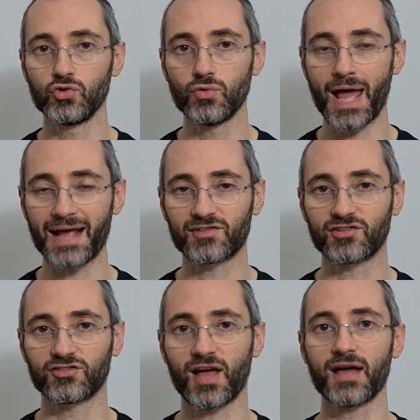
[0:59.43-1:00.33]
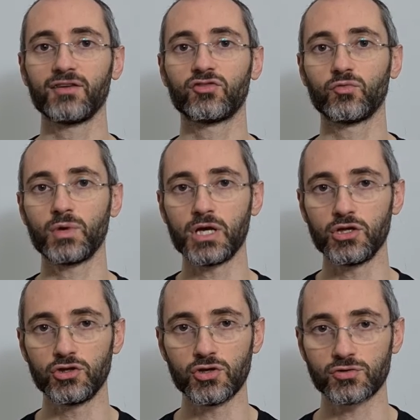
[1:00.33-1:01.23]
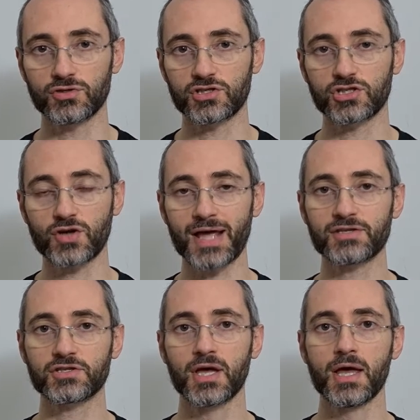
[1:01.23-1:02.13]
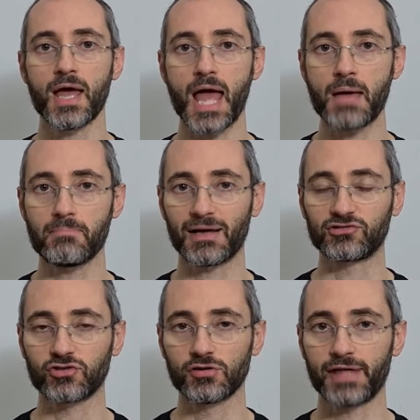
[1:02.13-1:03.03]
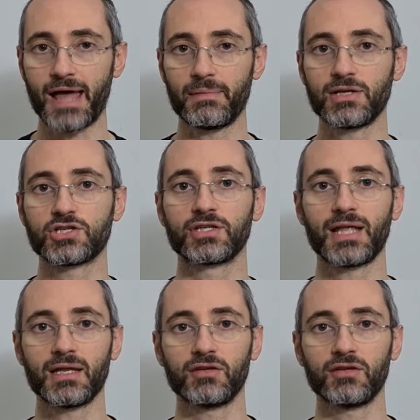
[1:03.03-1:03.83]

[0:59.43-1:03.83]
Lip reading: do exercise, we induce stress and muscle damage that